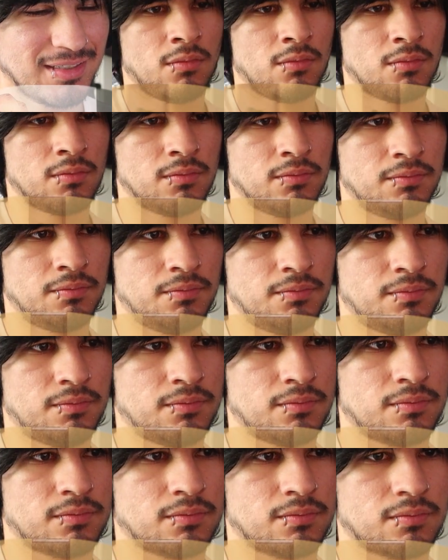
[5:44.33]

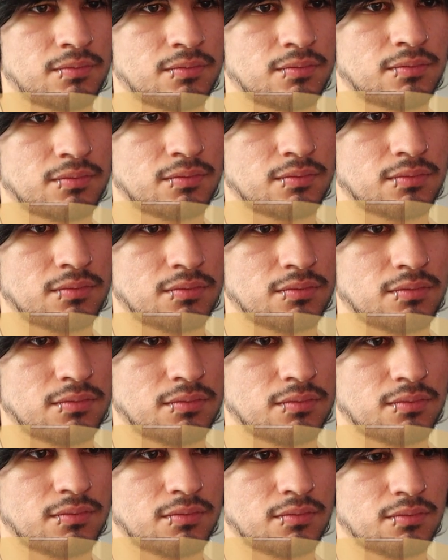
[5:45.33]

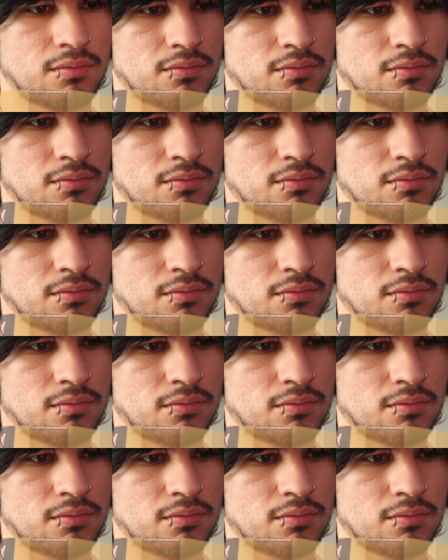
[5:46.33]
No one is speaking in this clip.